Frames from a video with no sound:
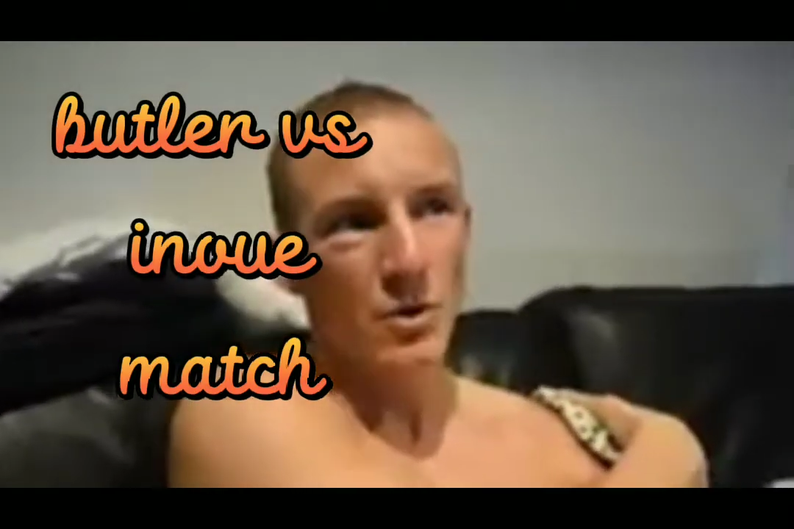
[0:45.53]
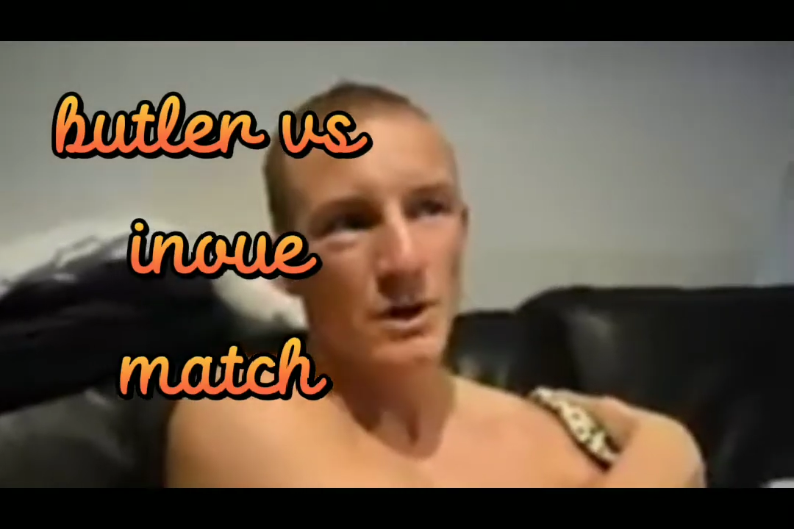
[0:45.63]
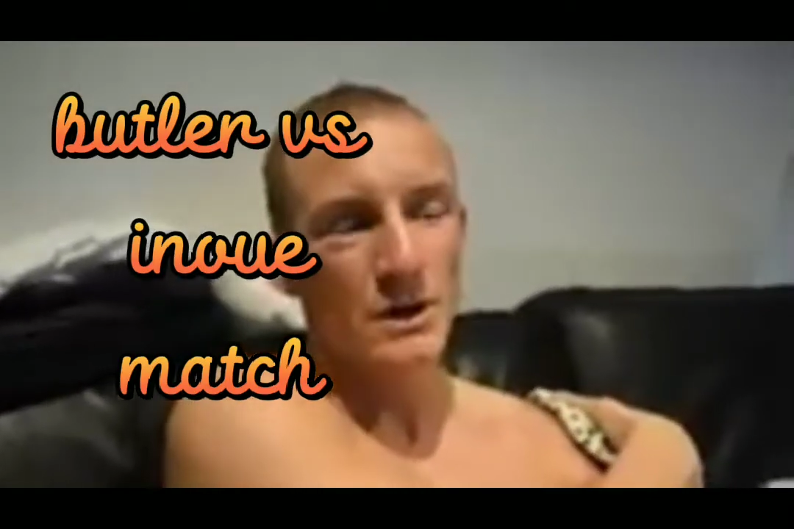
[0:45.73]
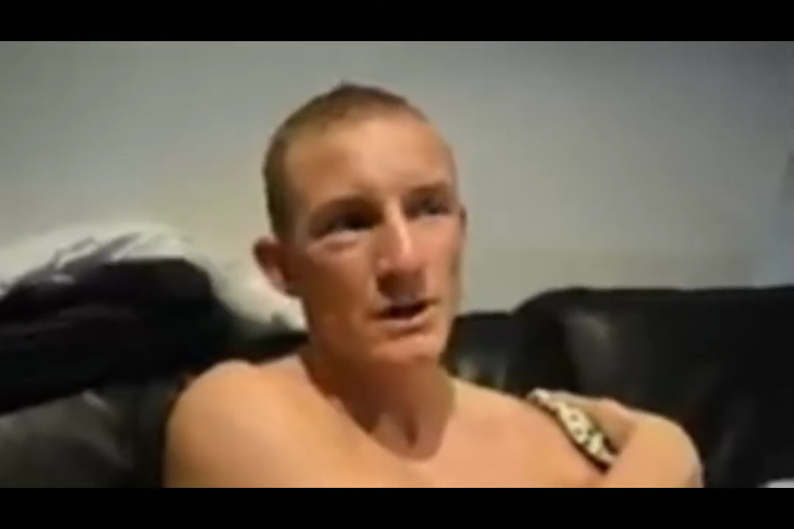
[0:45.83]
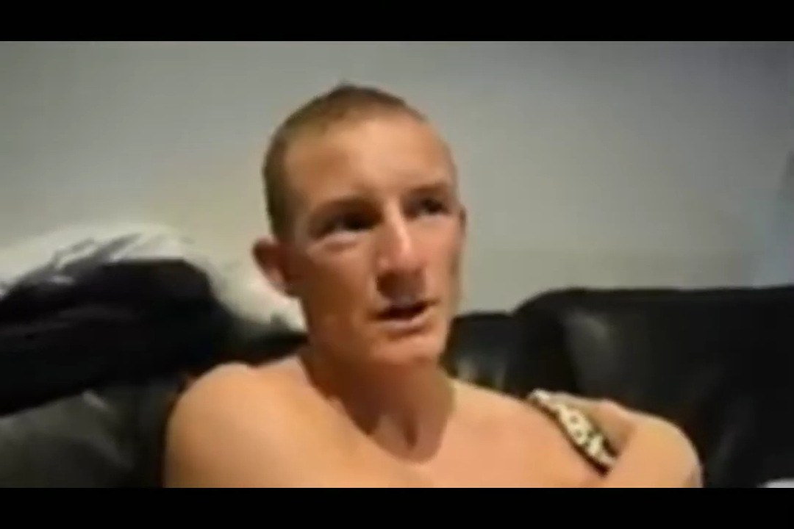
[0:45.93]

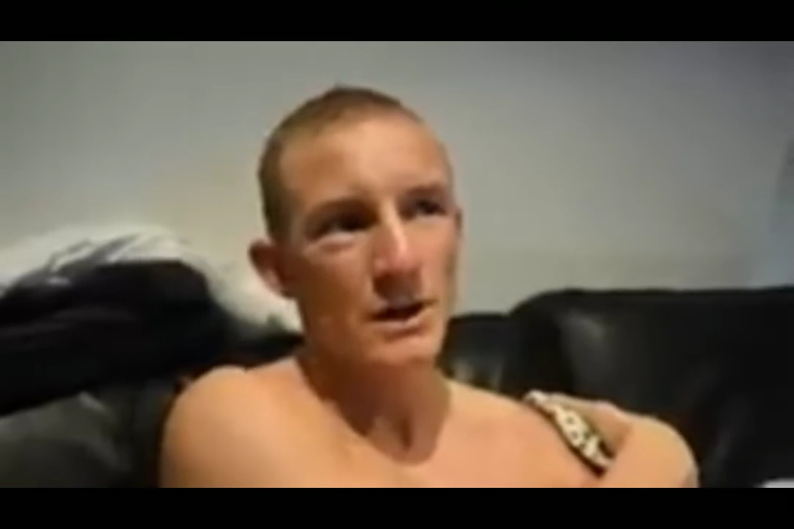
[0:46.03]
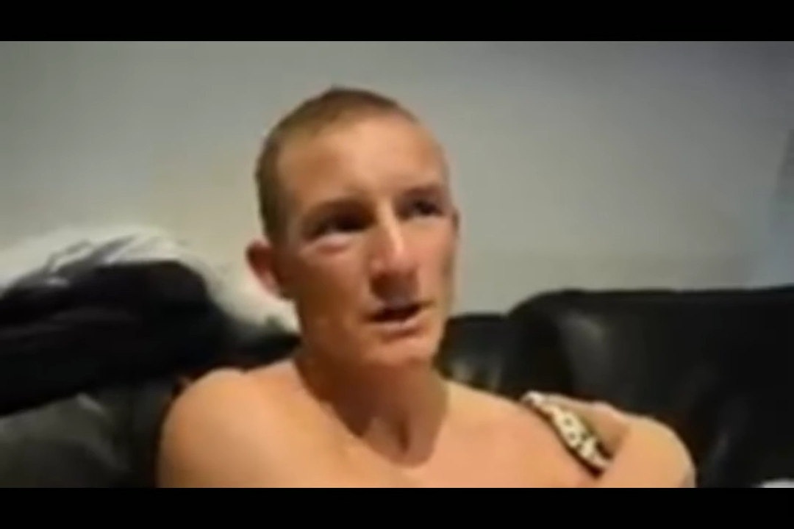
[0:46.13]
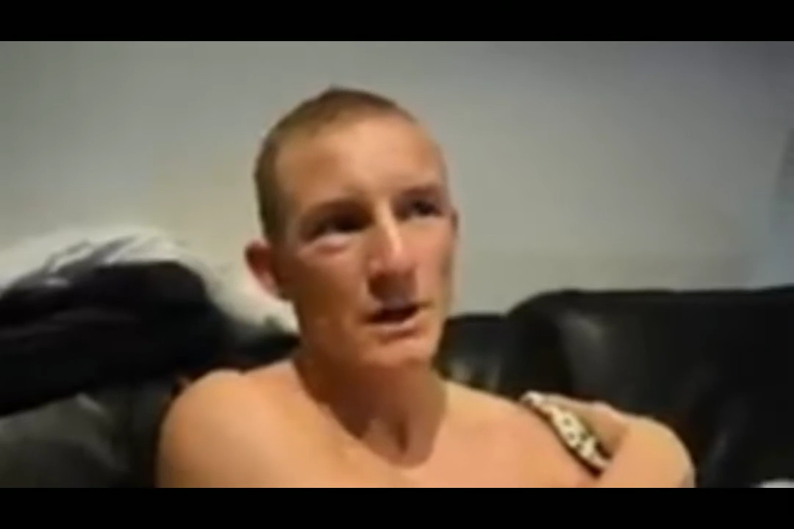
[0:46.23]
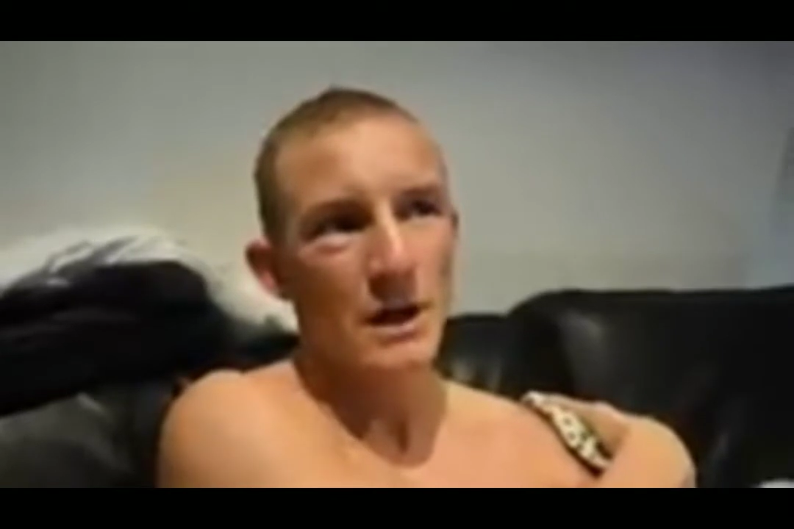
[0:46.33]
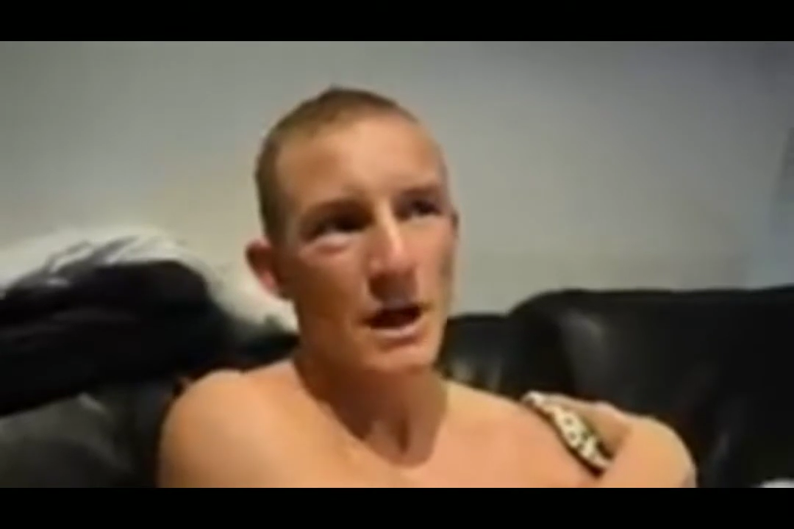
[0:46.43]
wanted
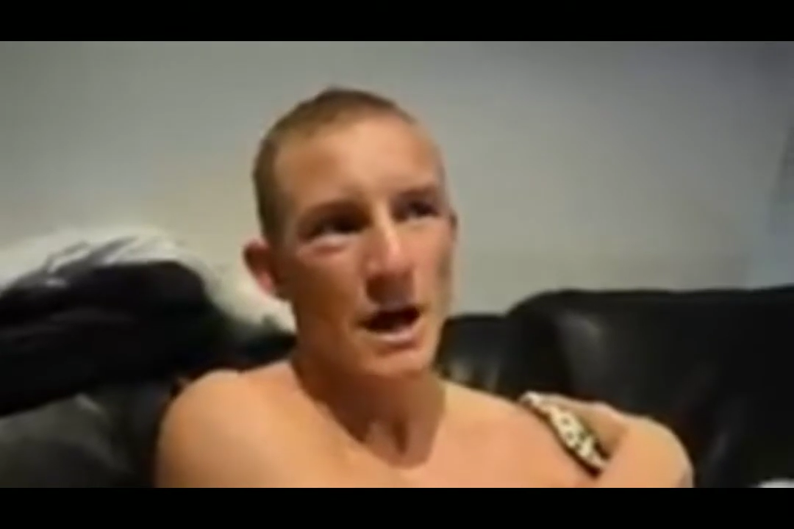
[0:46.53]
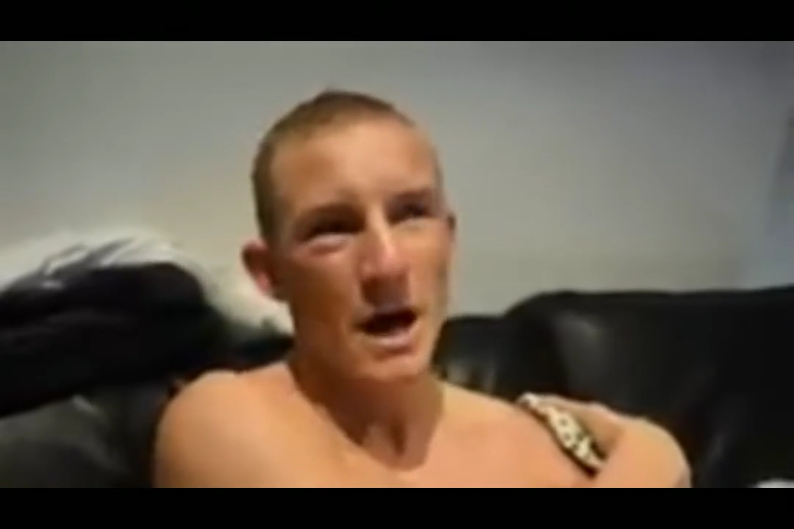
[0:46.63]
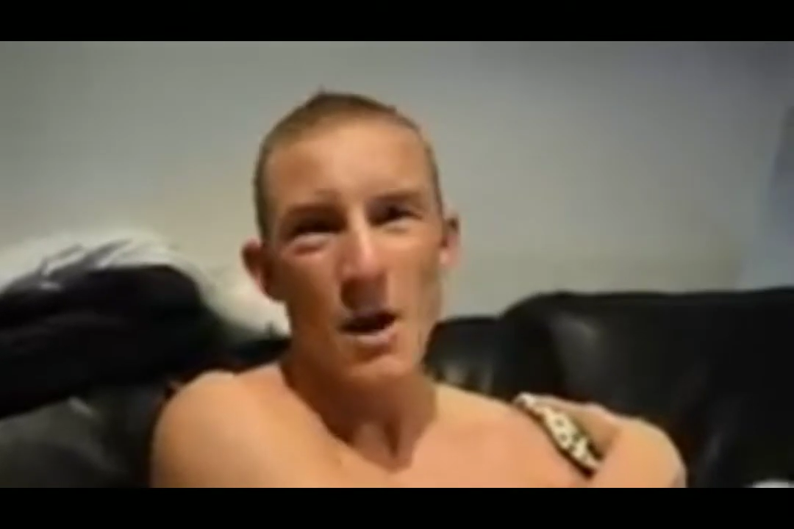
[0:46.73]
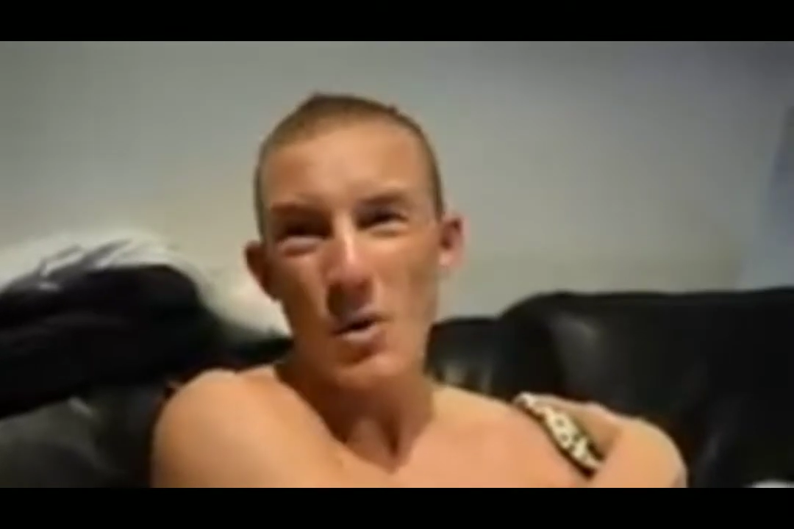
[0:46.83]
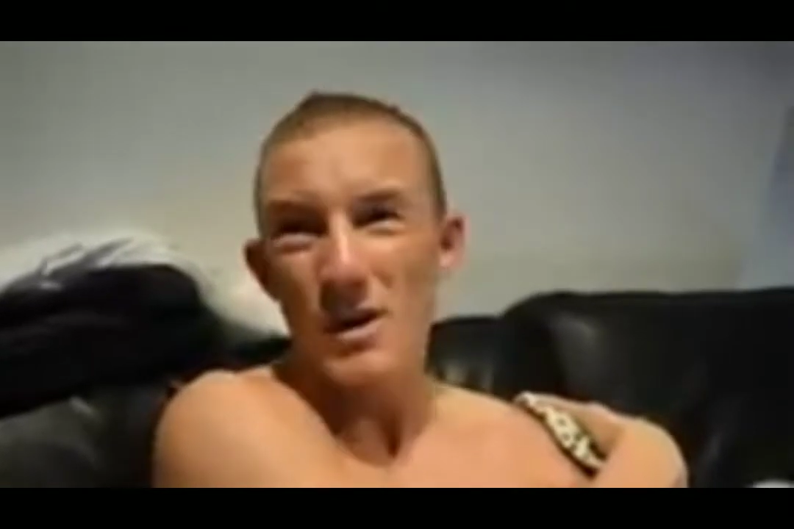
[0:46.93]
I